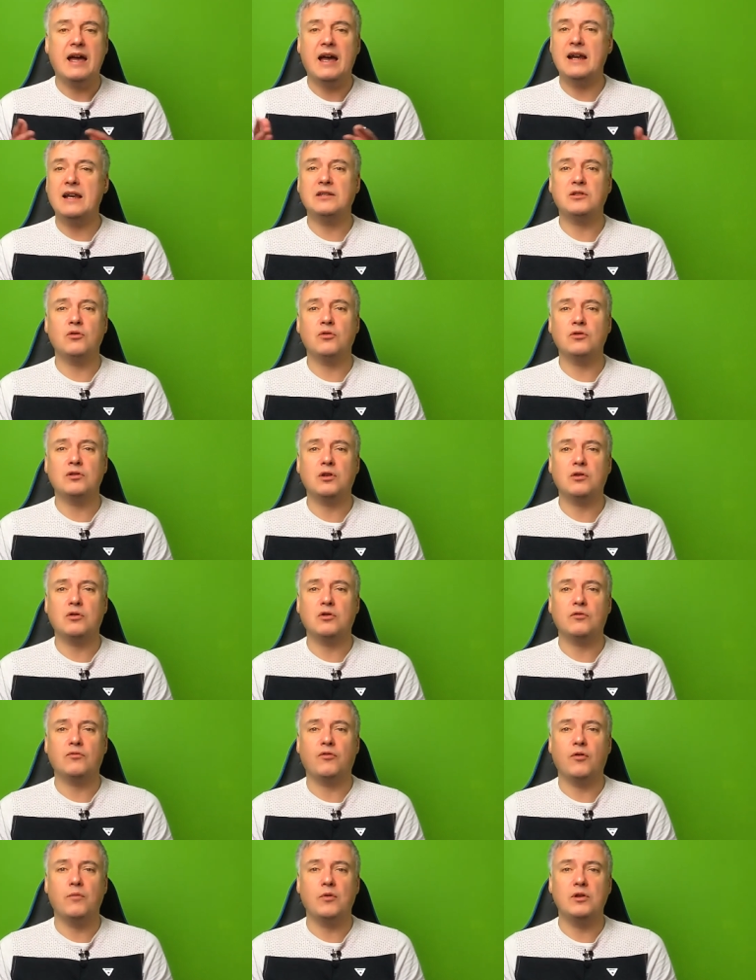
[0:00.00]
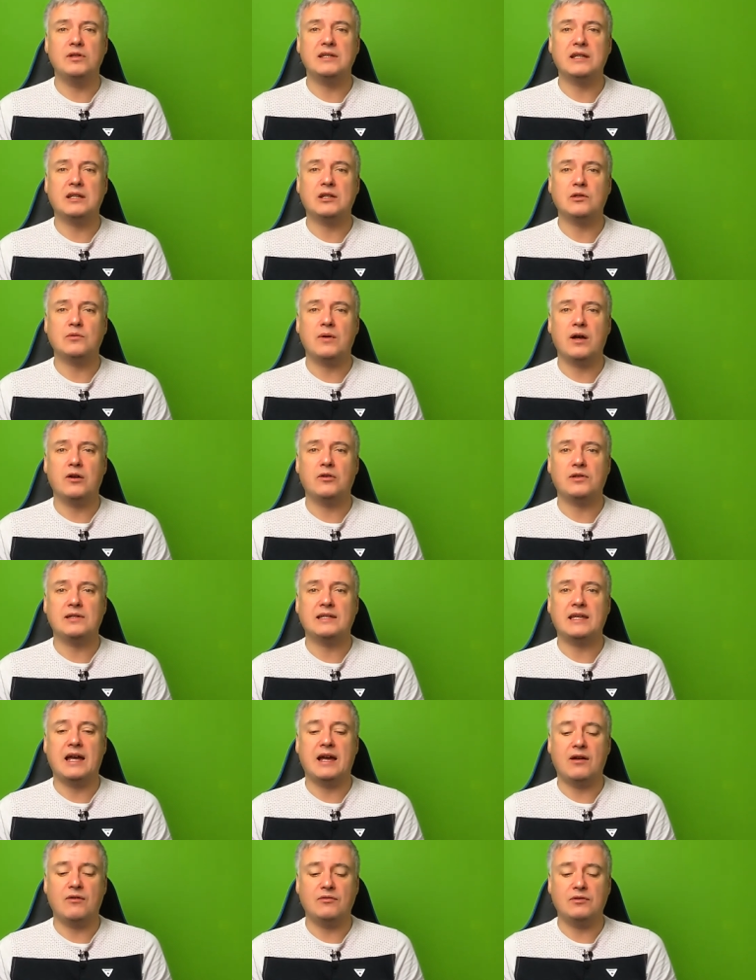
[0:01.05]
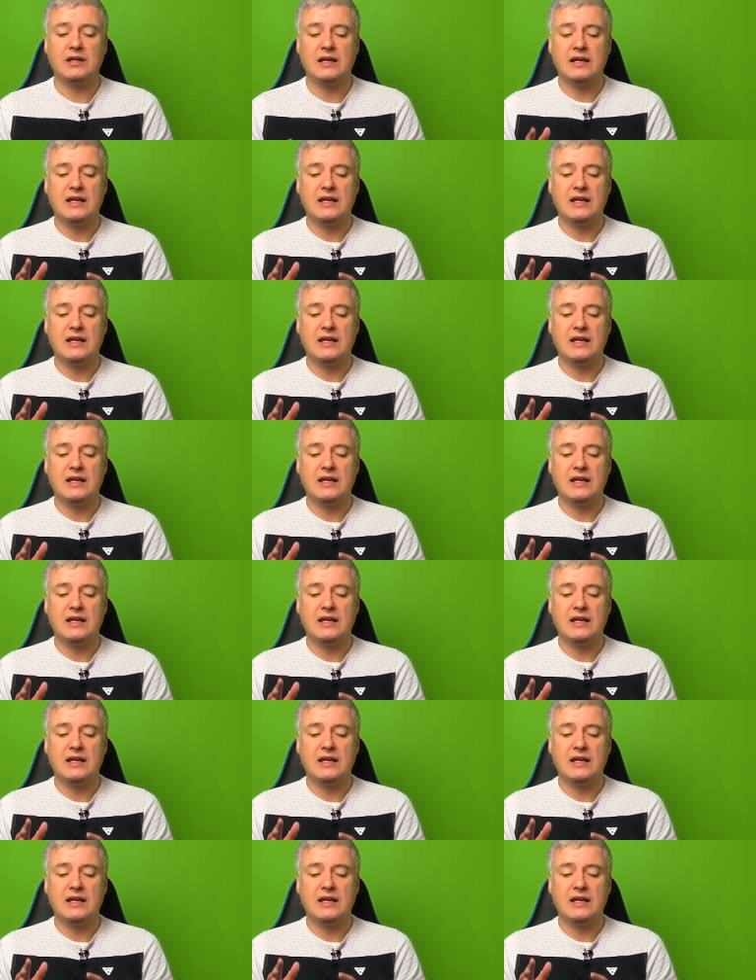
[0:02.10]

And it's also good for music as well, the sound.